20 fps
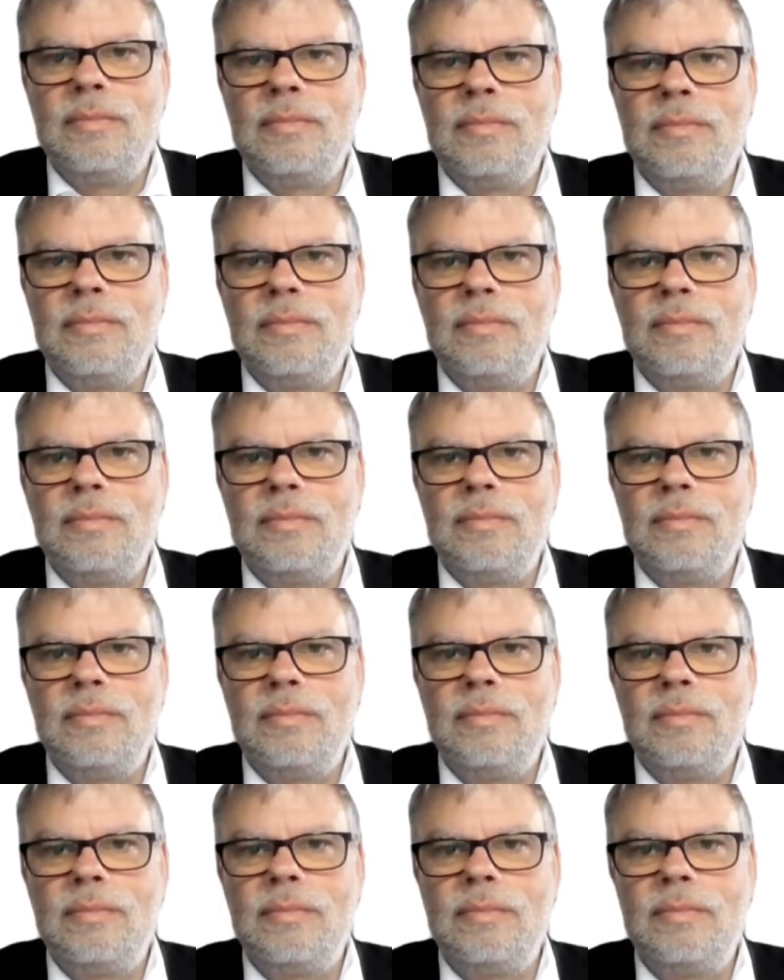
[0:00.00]

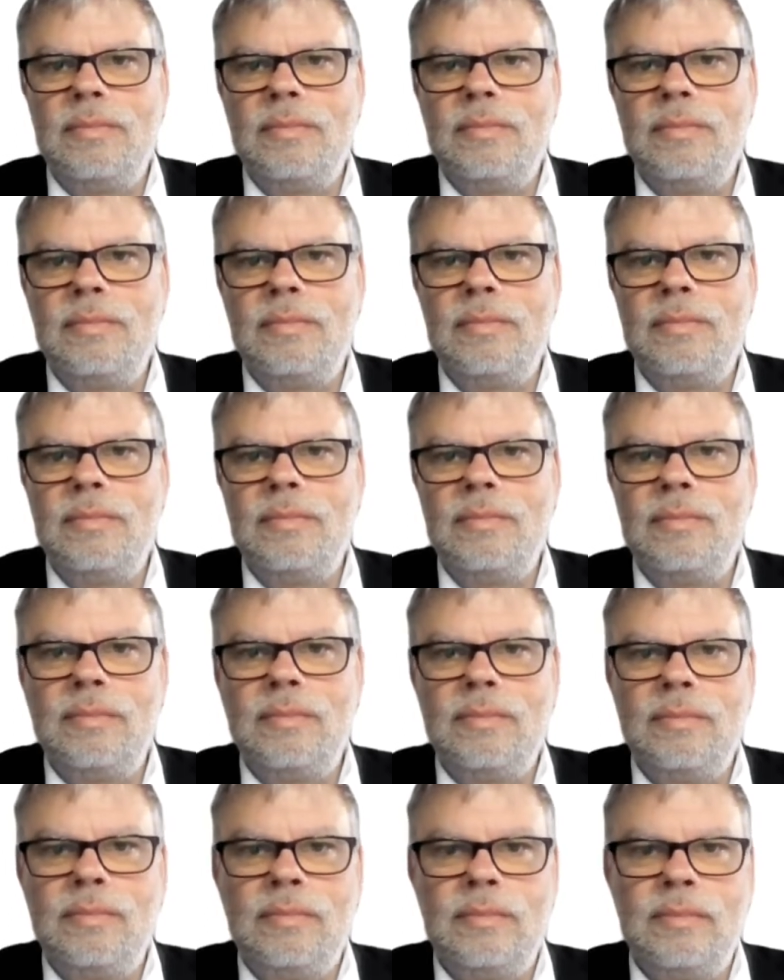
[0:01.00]

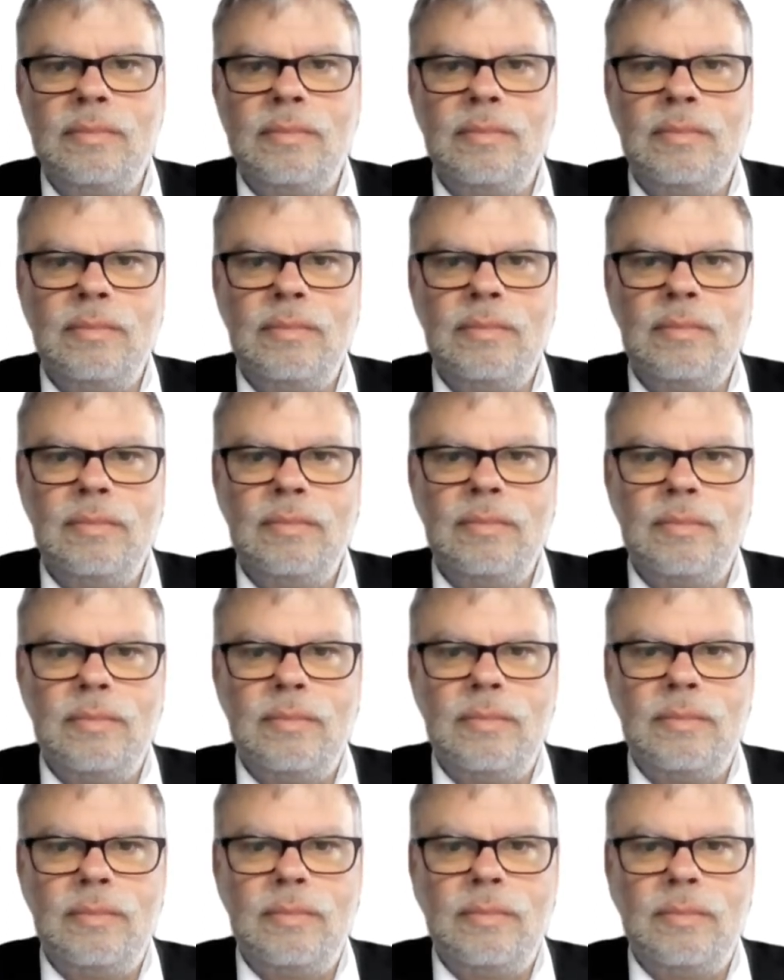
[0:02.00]

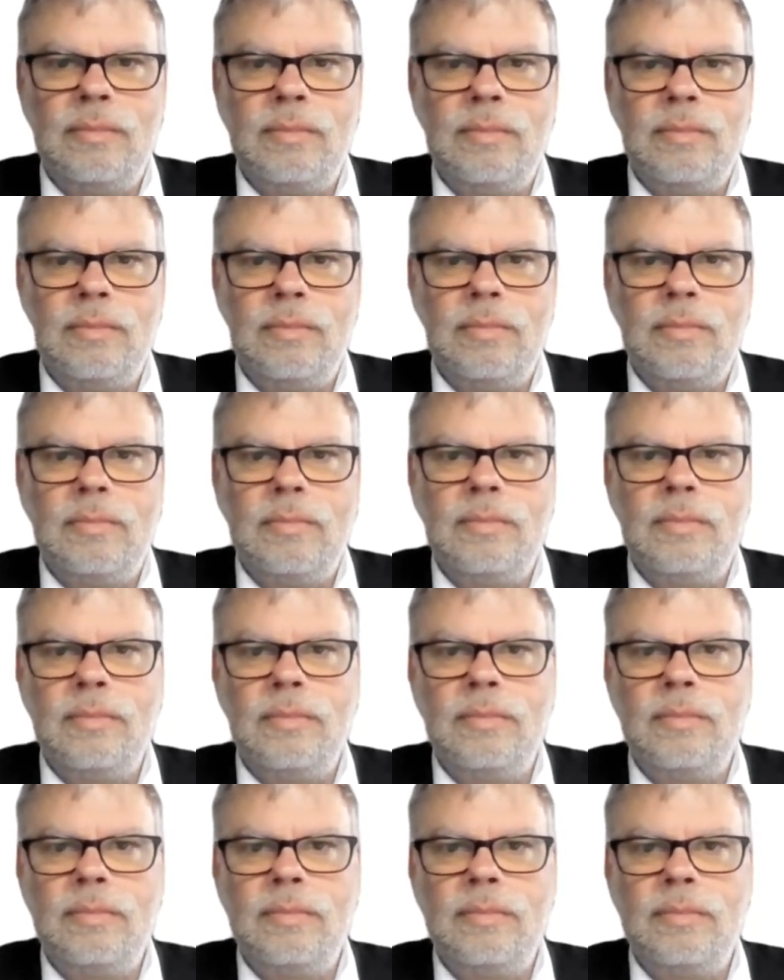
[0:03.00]

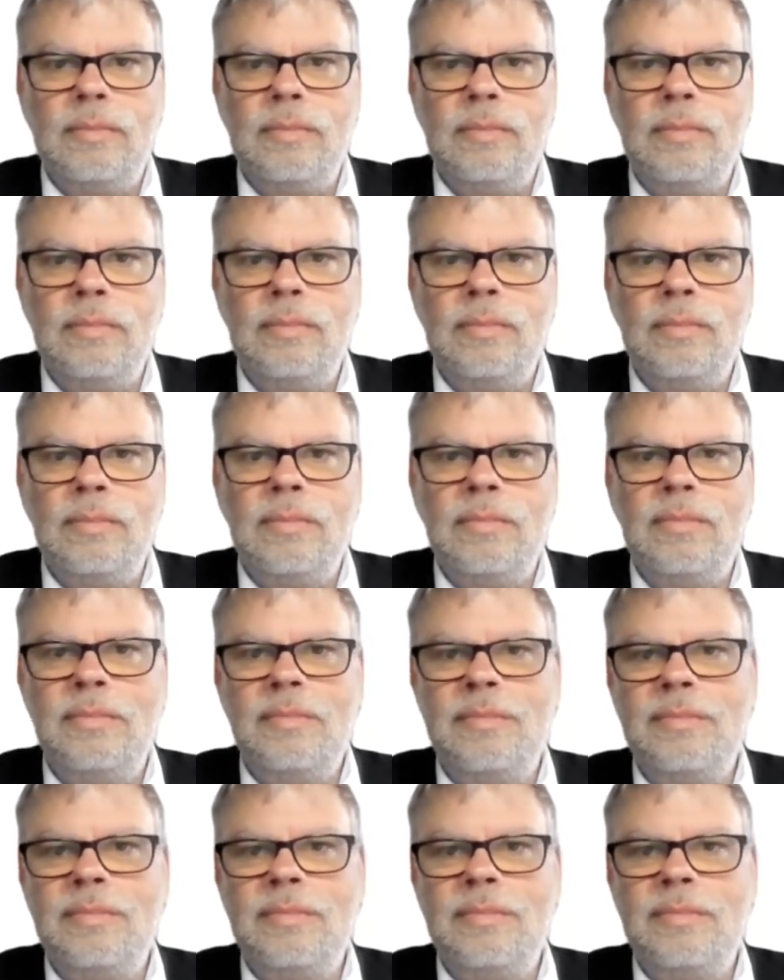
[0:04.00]
This person isn't speaking.